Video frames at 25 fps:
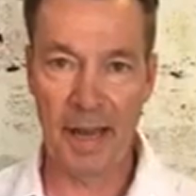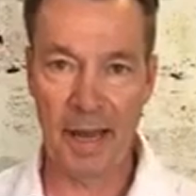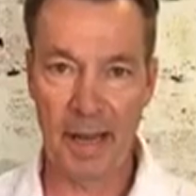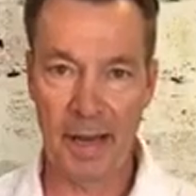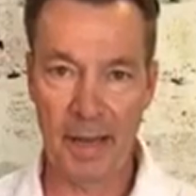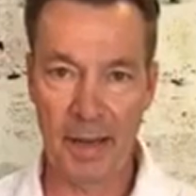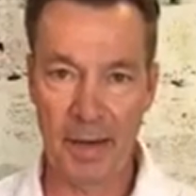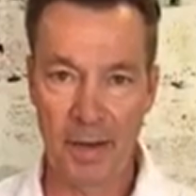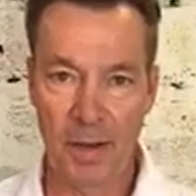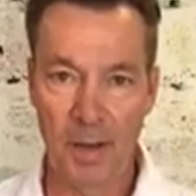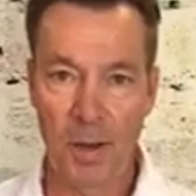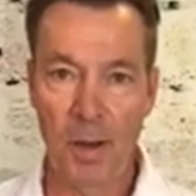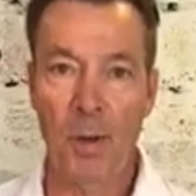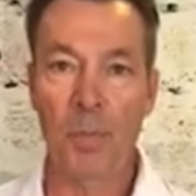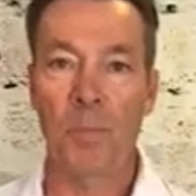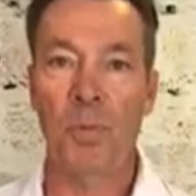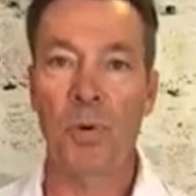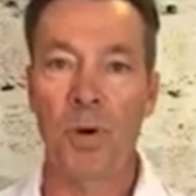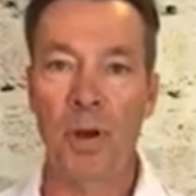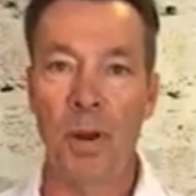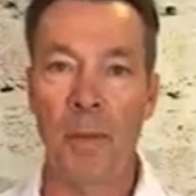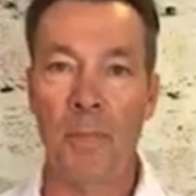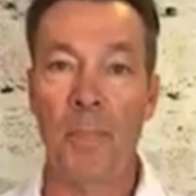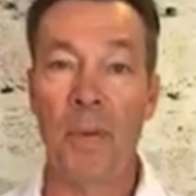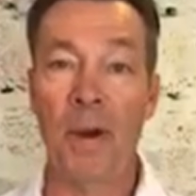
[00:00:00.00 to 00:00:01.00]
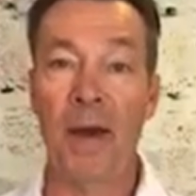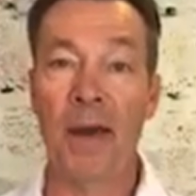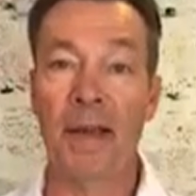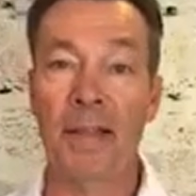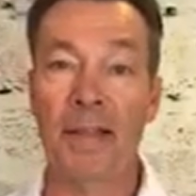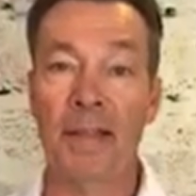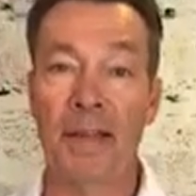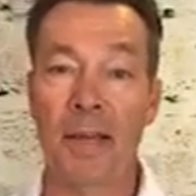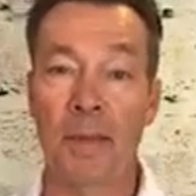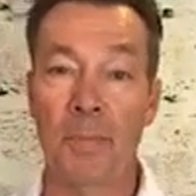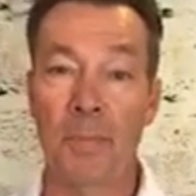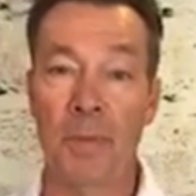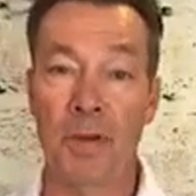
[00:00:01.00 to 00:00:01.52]
on it, put in a bag
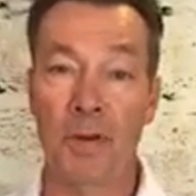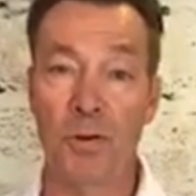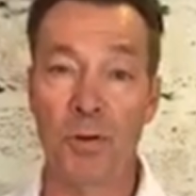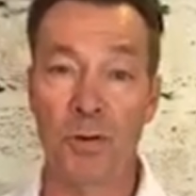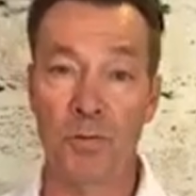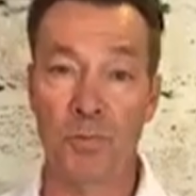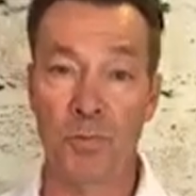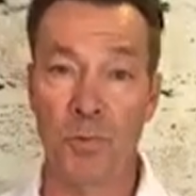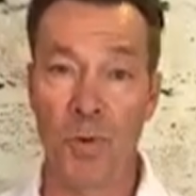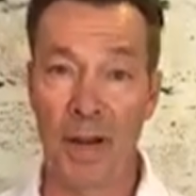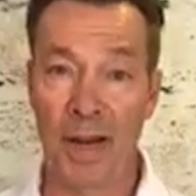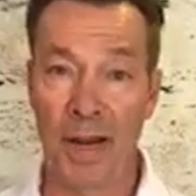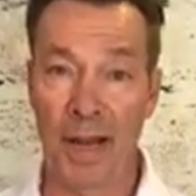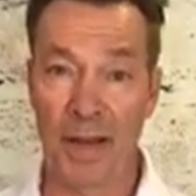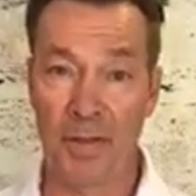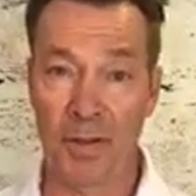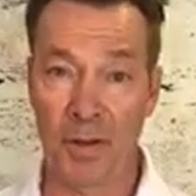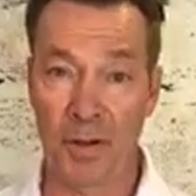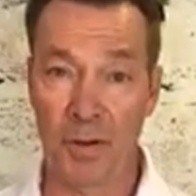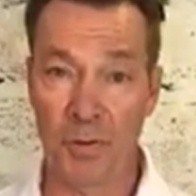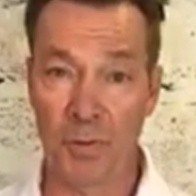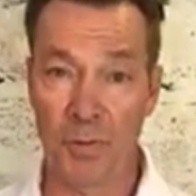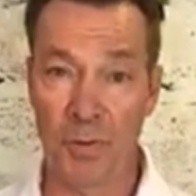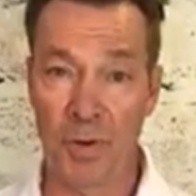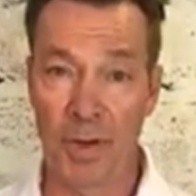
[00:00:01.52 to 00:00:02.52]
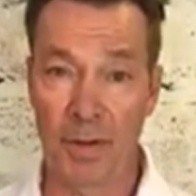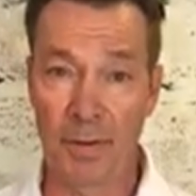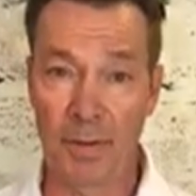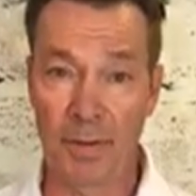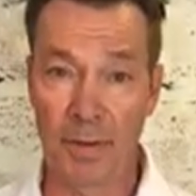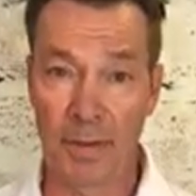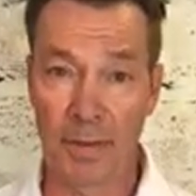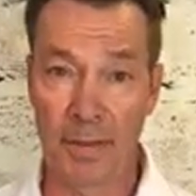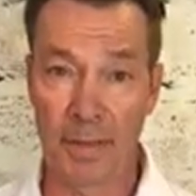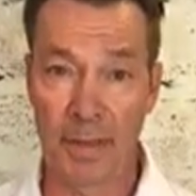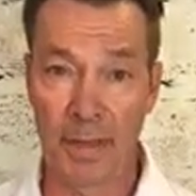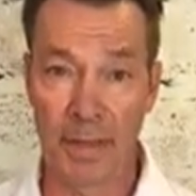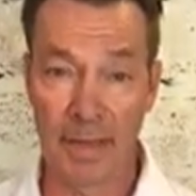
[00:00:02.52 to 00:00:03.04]
that can be cooked right on the grill,
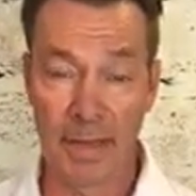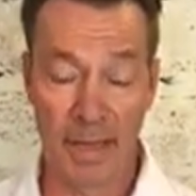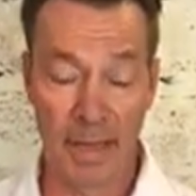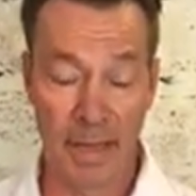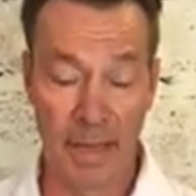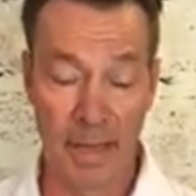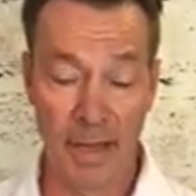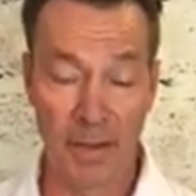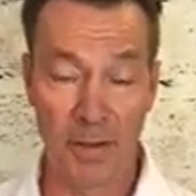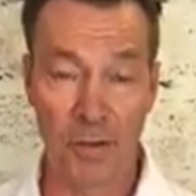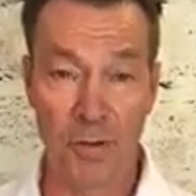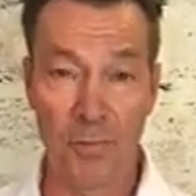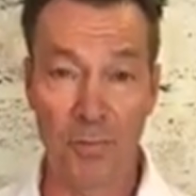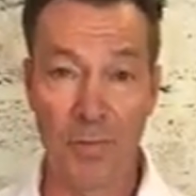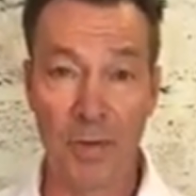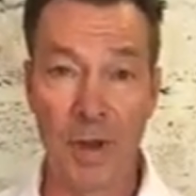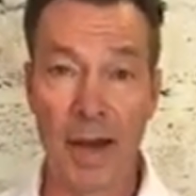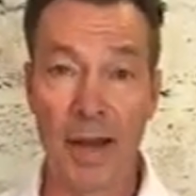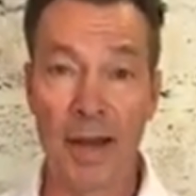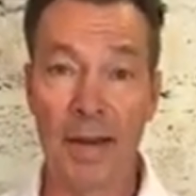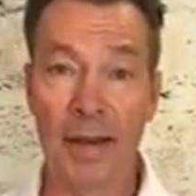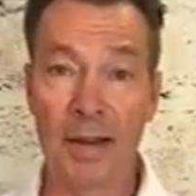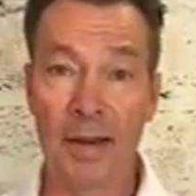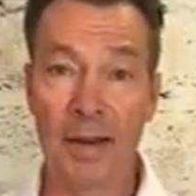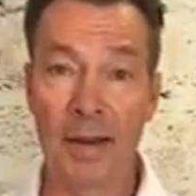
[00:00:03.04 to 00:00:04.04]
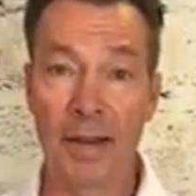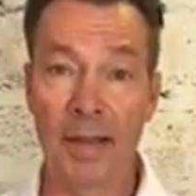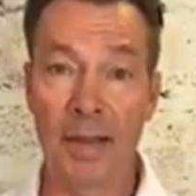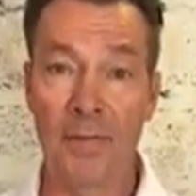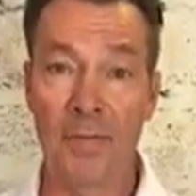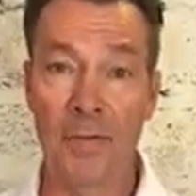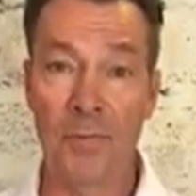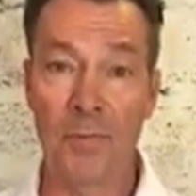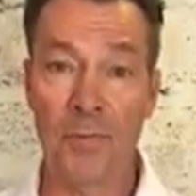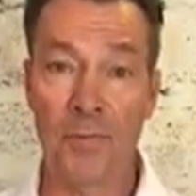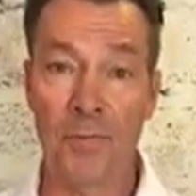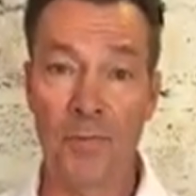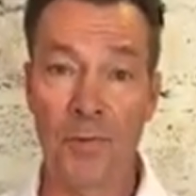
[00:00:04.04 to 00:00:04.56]
and you've got an
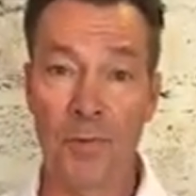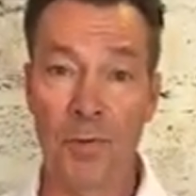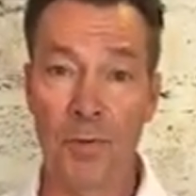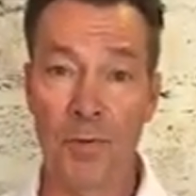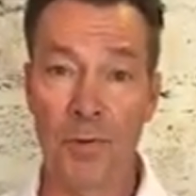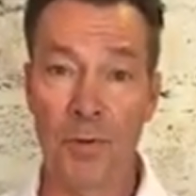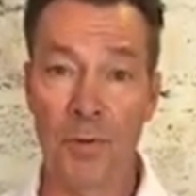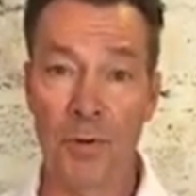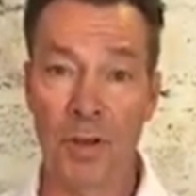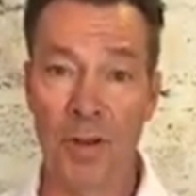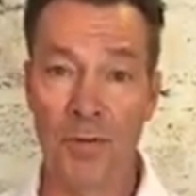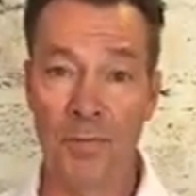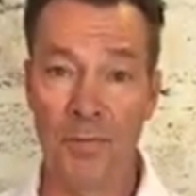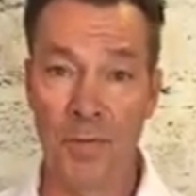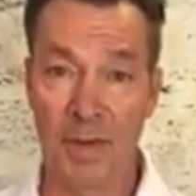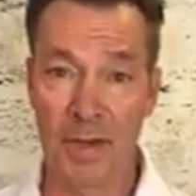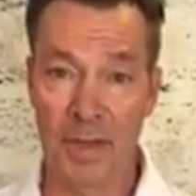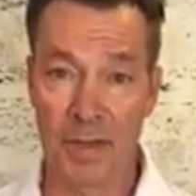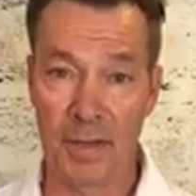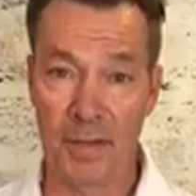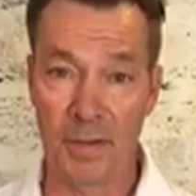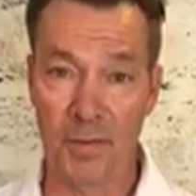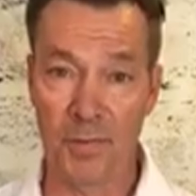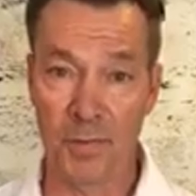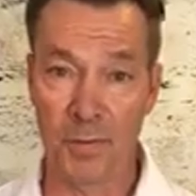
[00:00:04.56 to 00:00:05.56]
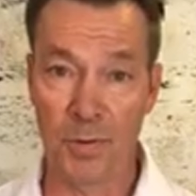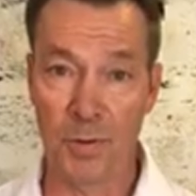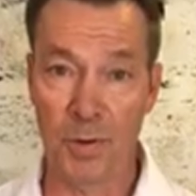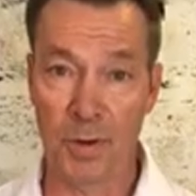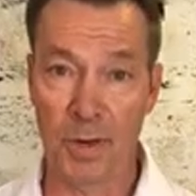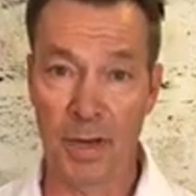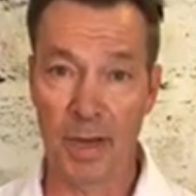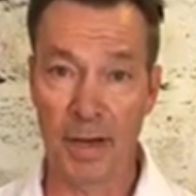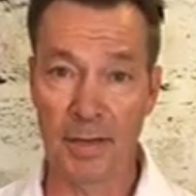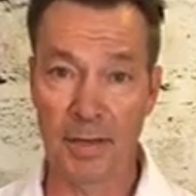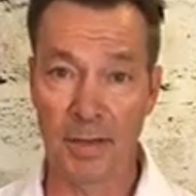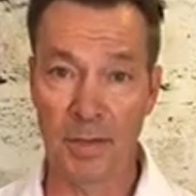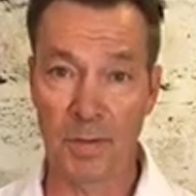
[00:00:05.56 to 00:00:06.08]
even further convenience for your
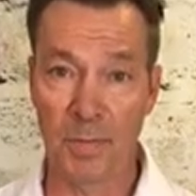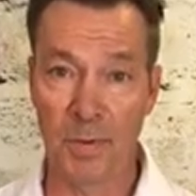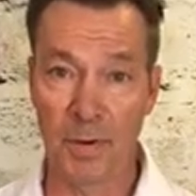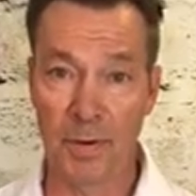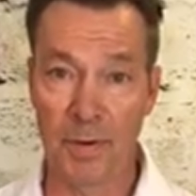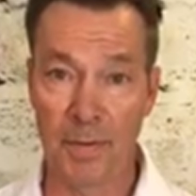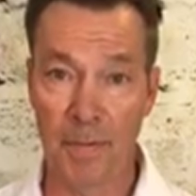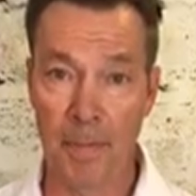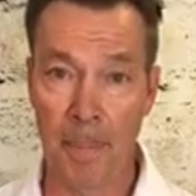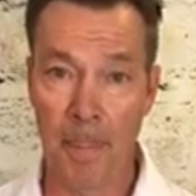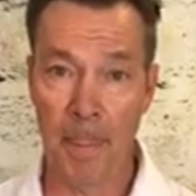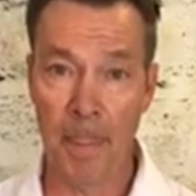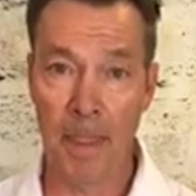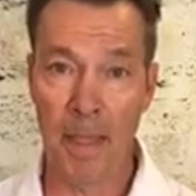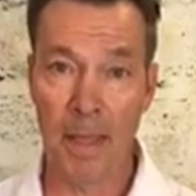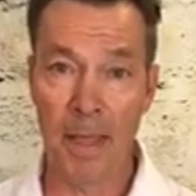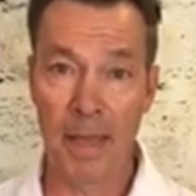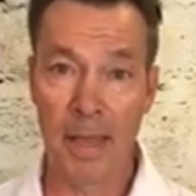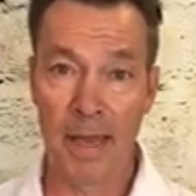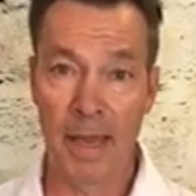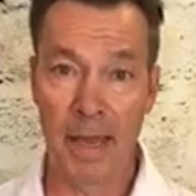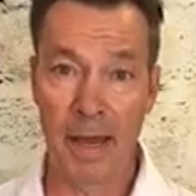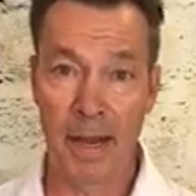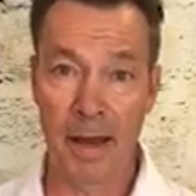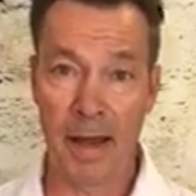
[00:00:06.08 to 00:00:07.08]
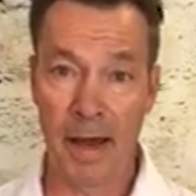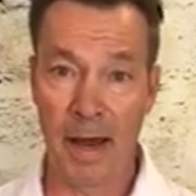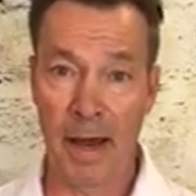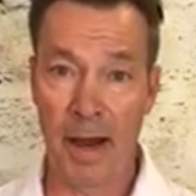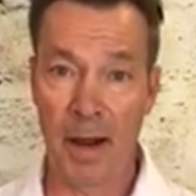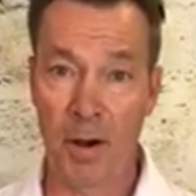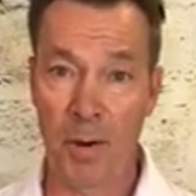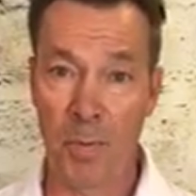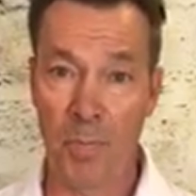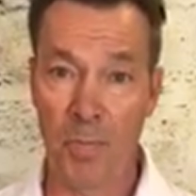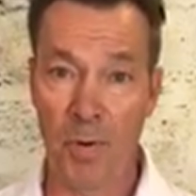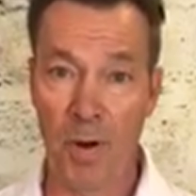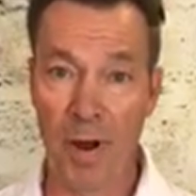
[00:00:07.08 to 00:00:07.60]
customer and a
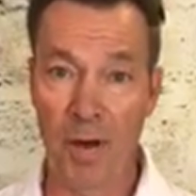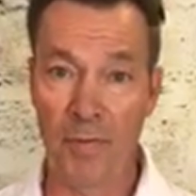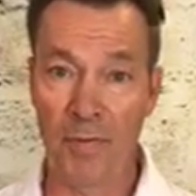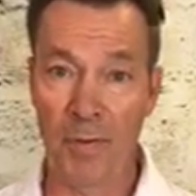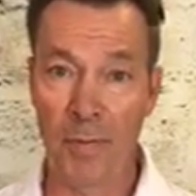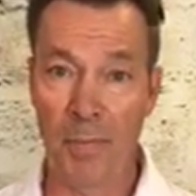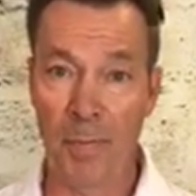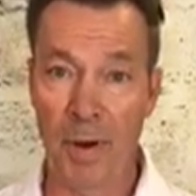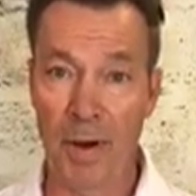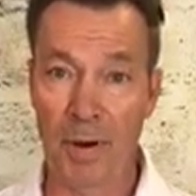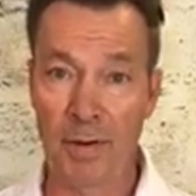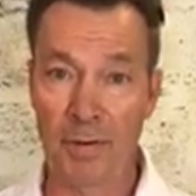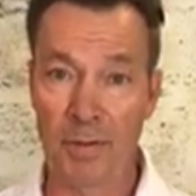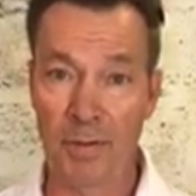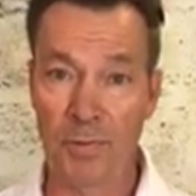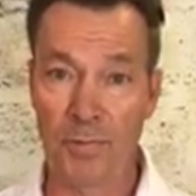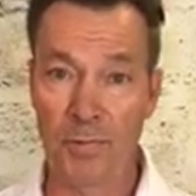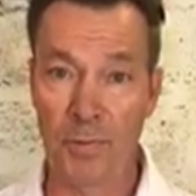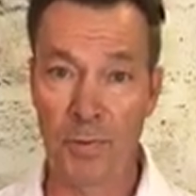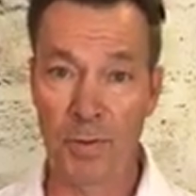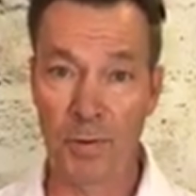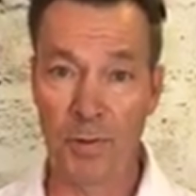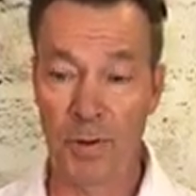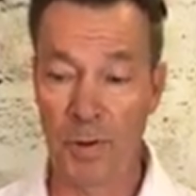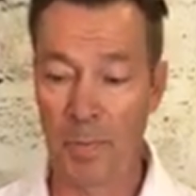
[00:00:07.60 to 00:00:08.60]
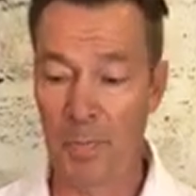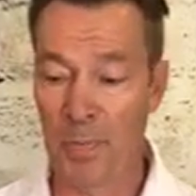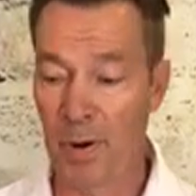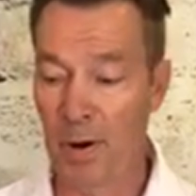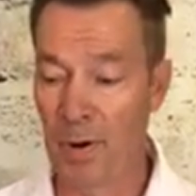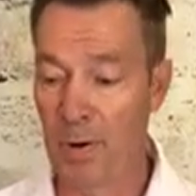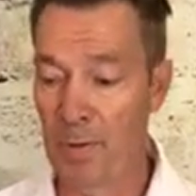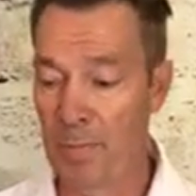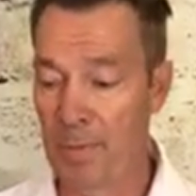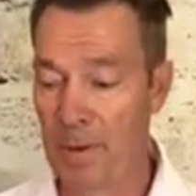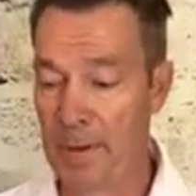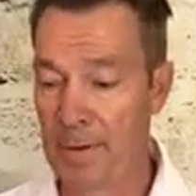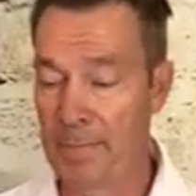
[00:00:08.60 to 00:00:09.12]
higher profit margin for your
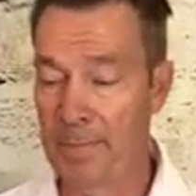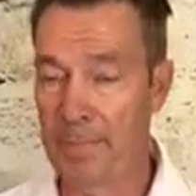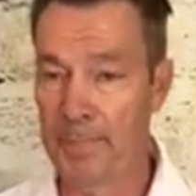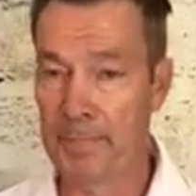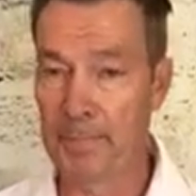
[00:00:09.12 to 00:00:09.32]
department.